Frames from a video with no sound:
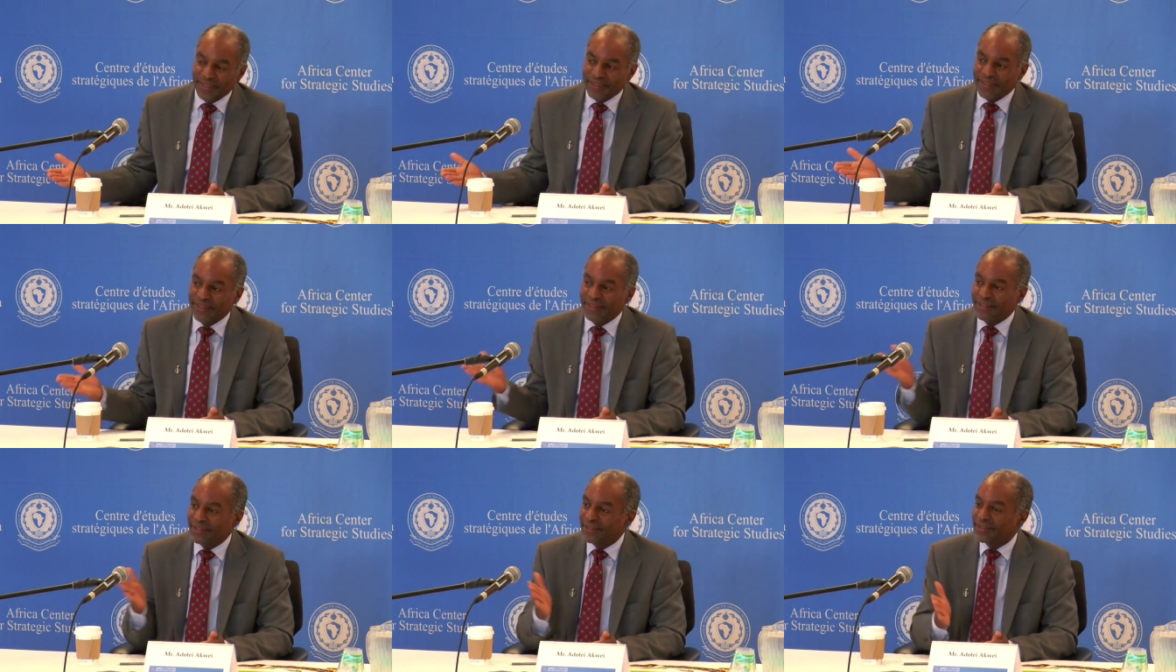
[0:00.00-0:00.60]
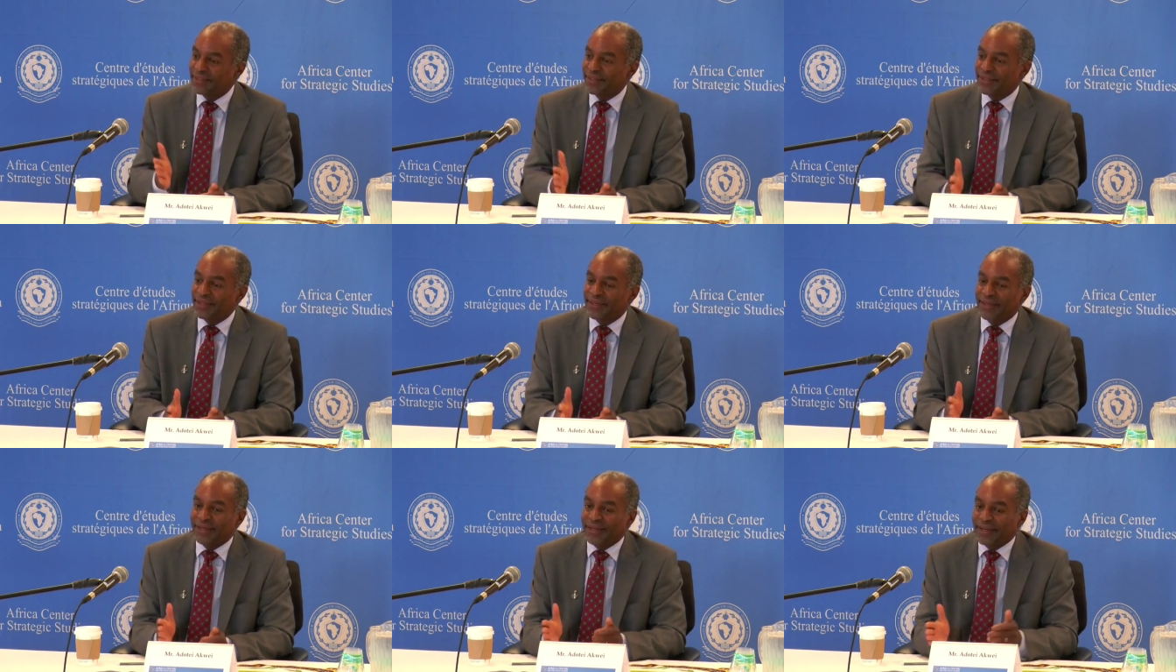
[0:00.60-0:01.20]
the
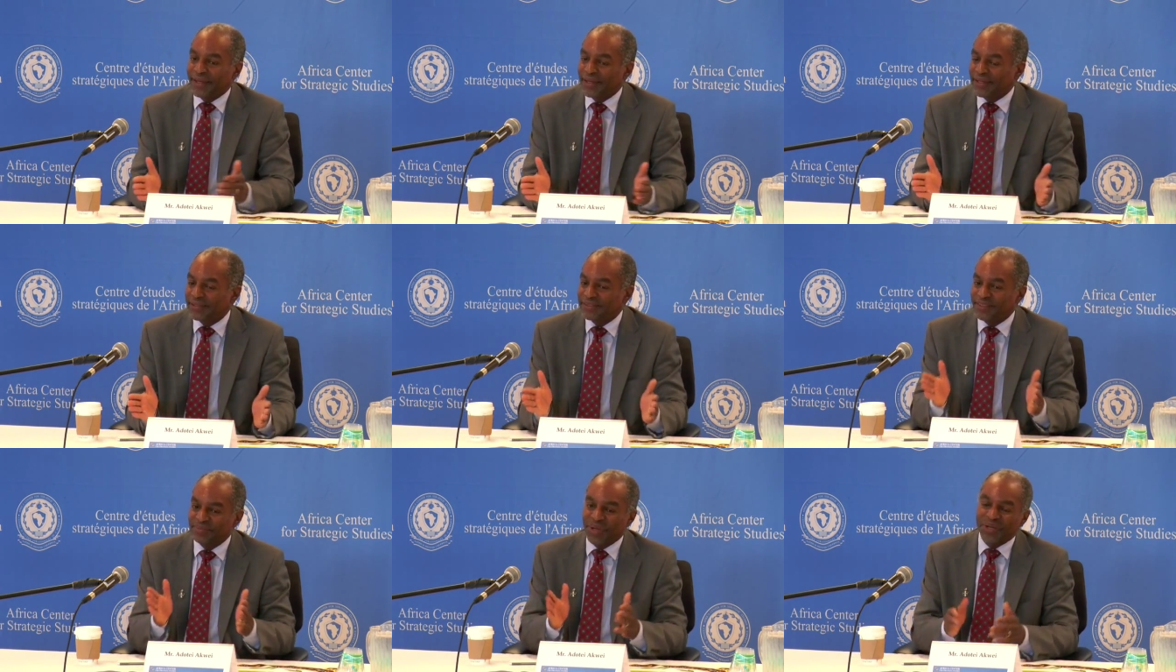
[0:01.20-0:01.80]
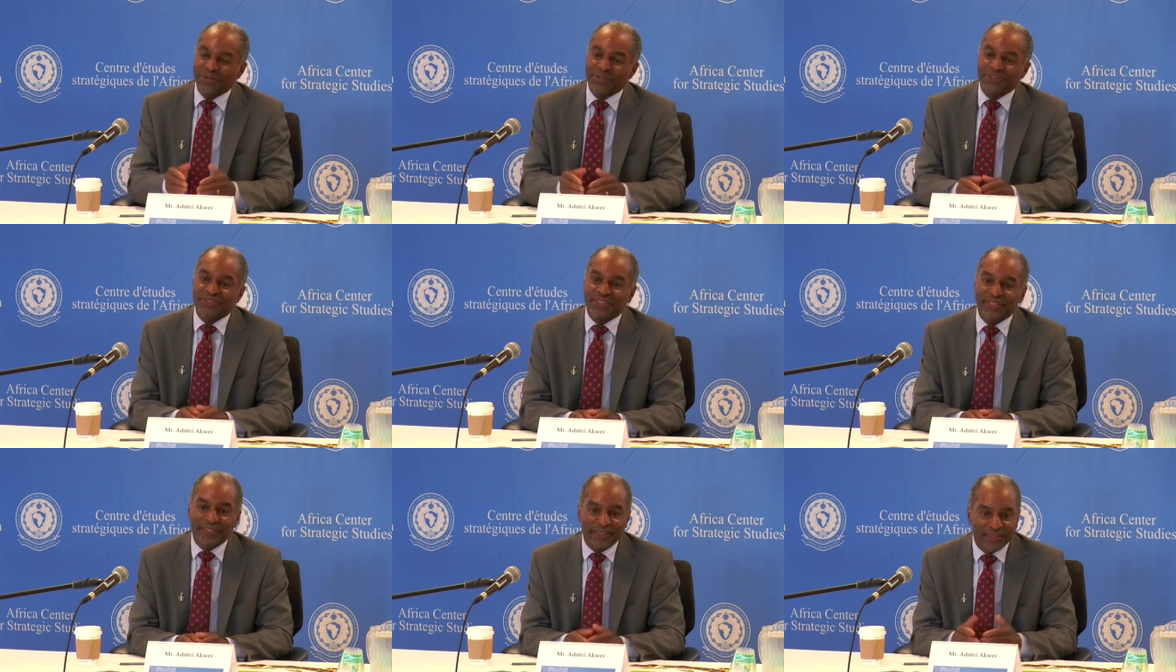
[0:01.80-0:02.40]
uh,
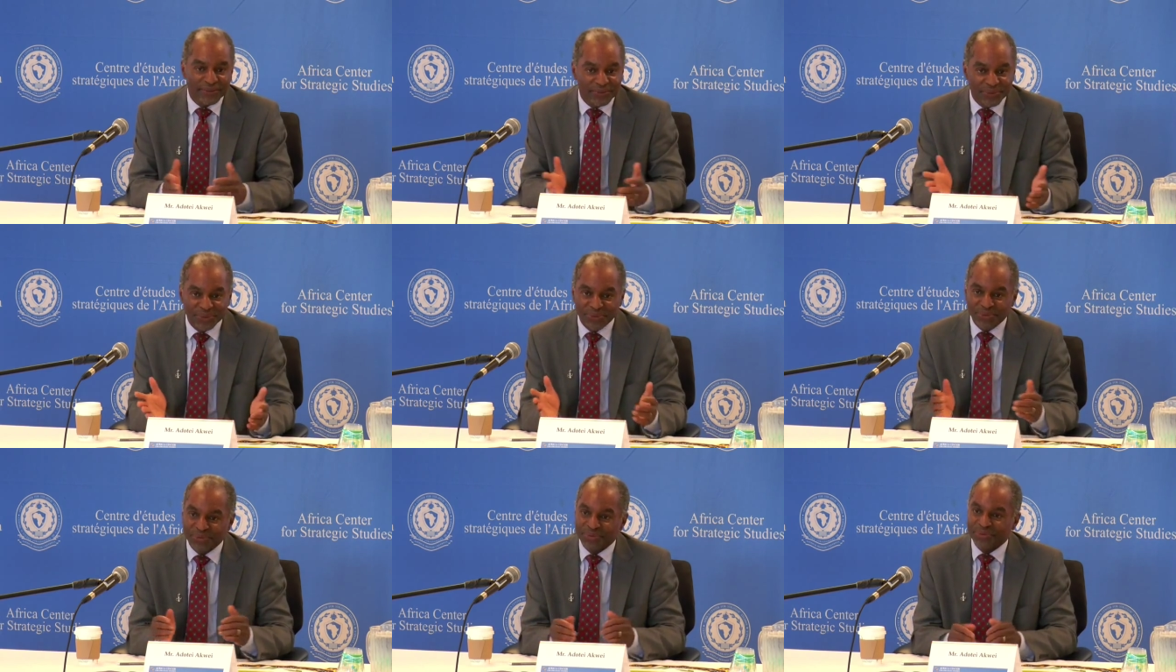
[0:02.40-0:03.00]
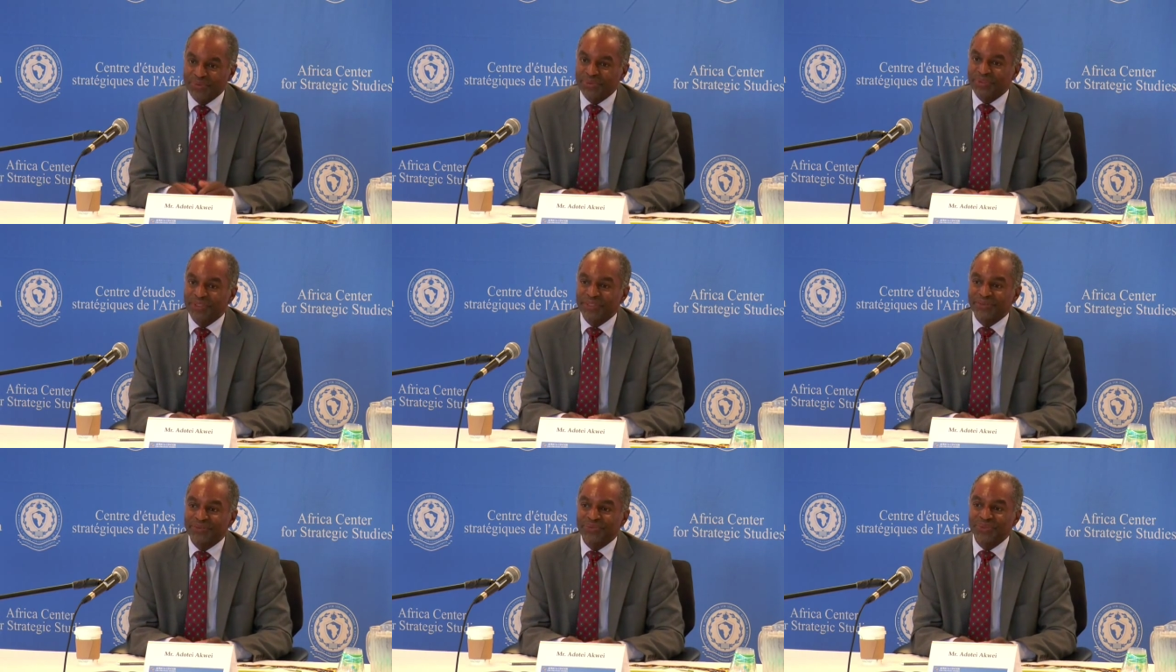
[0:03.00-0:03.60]
democracy, the rule,
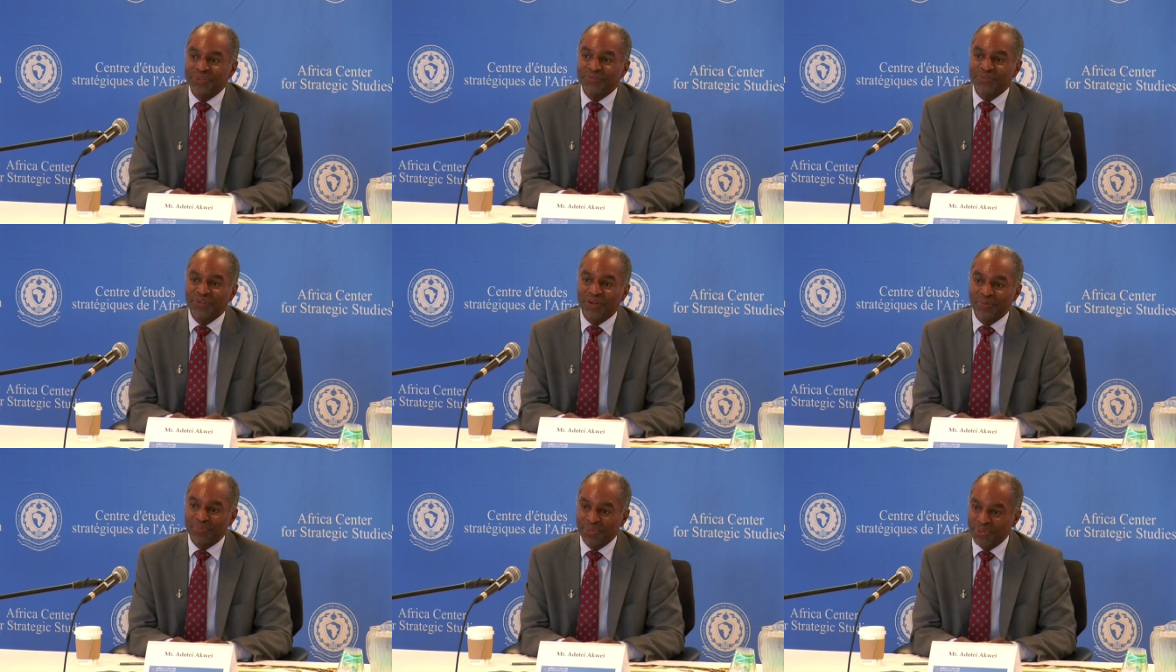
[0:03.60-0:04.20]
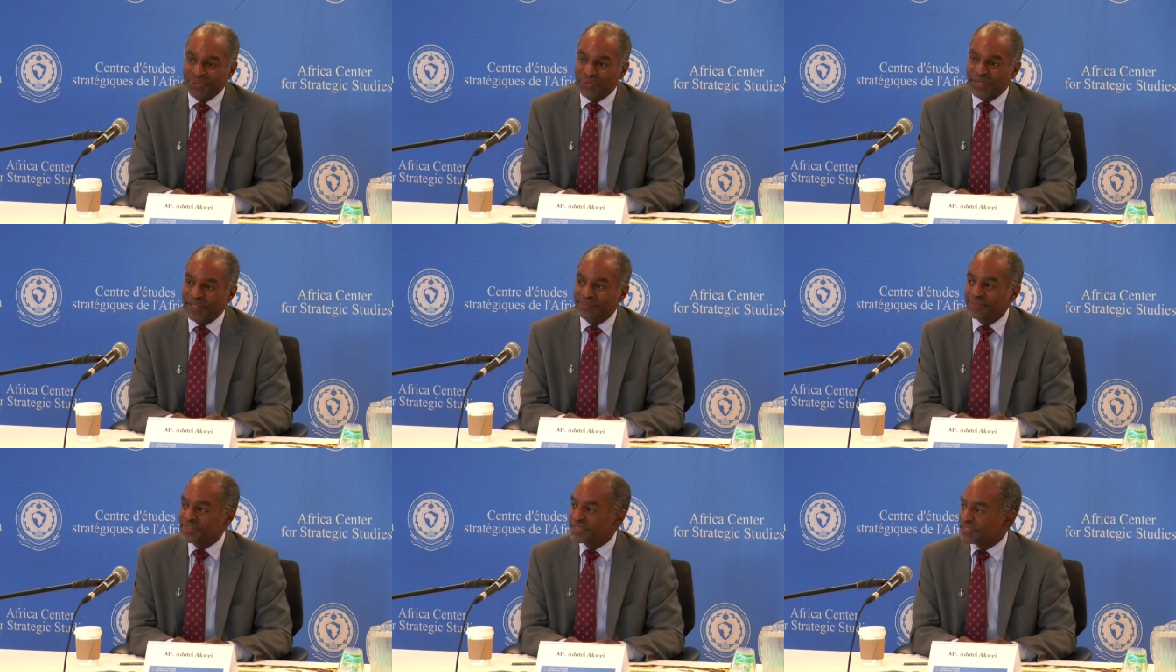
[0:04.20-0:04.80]
the rule of law
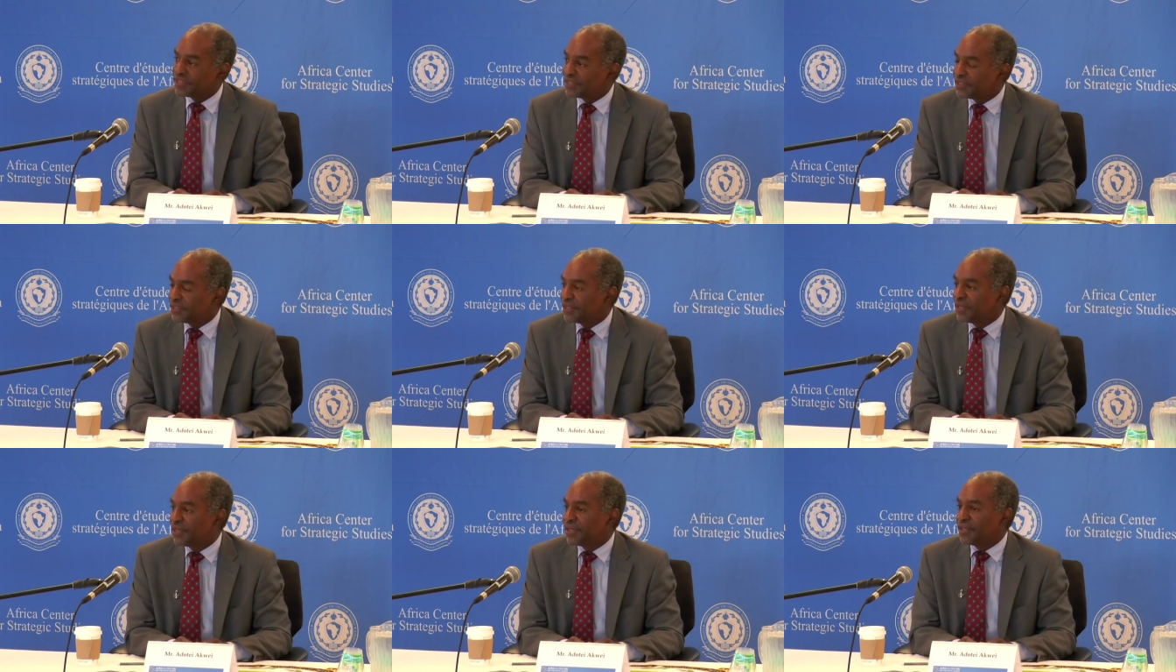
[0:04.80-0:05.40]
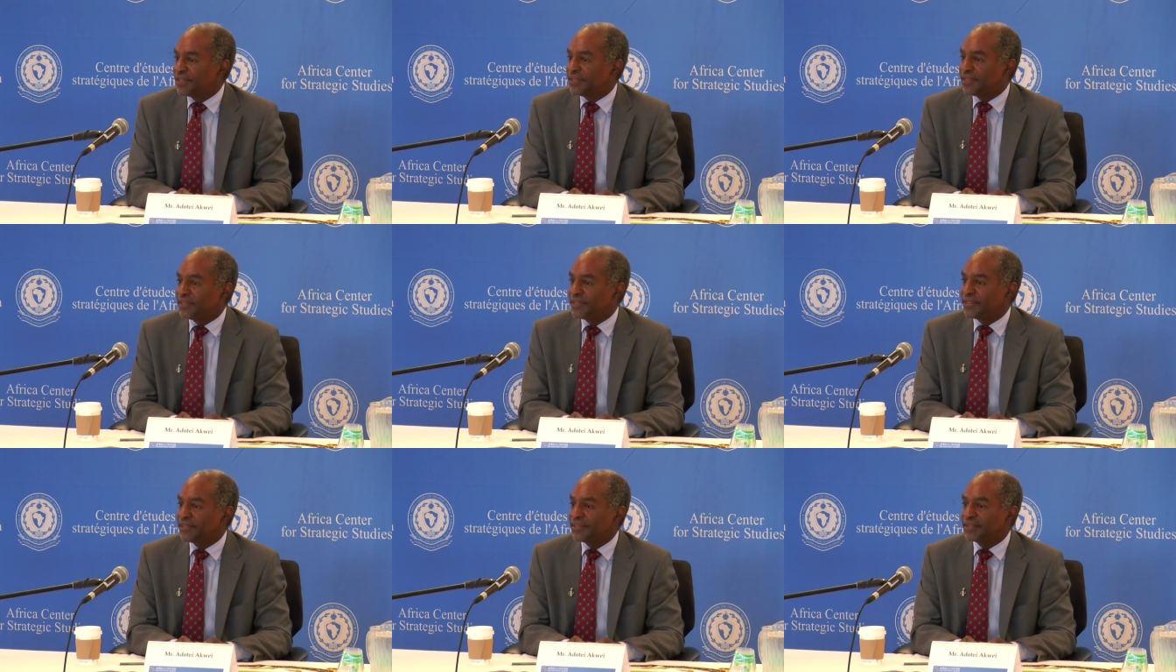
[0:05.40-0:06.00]
programs, the,
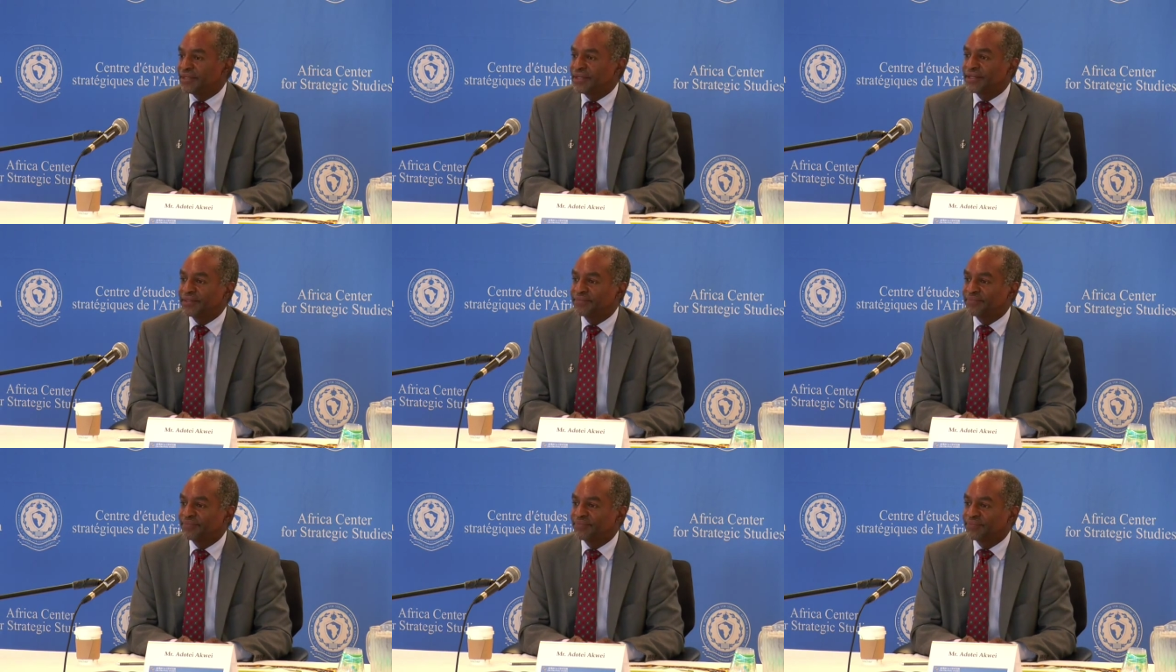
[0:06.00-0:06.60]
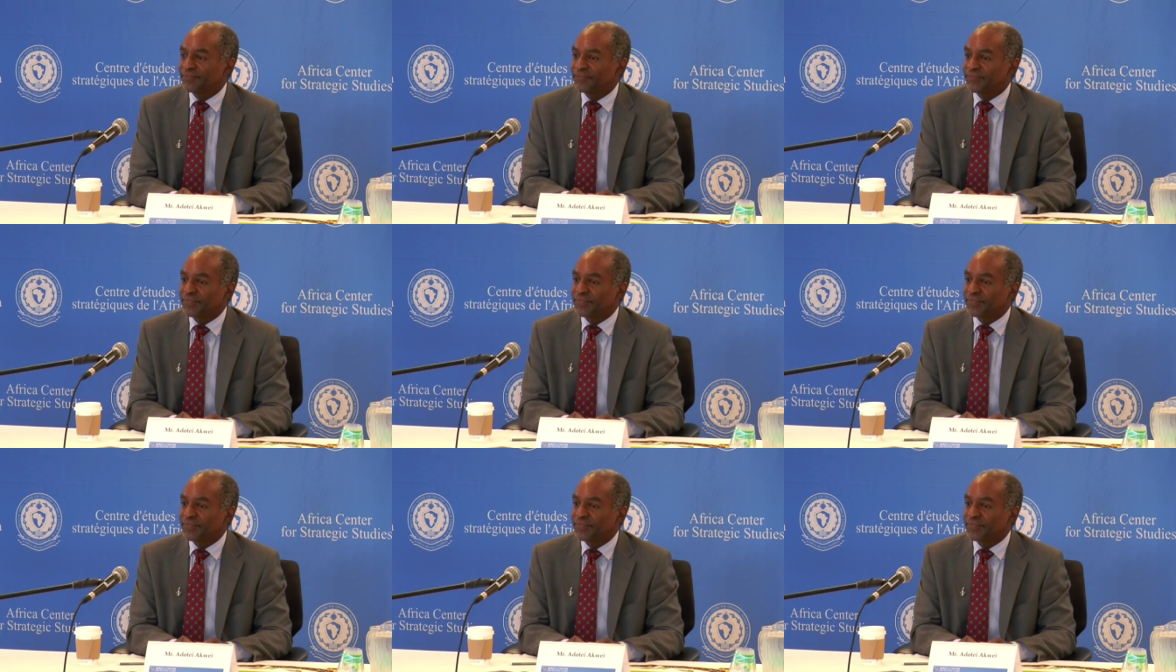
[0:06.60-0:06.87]
the um,